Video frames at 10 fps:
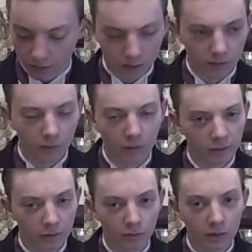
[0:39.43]
Didn't you
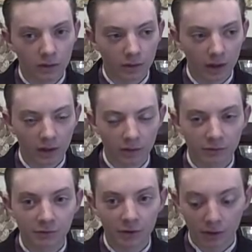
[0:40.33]
already do a Gurrnaid
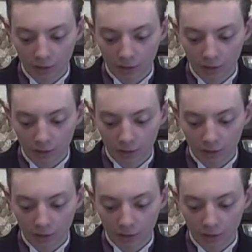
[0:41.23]
energy drink?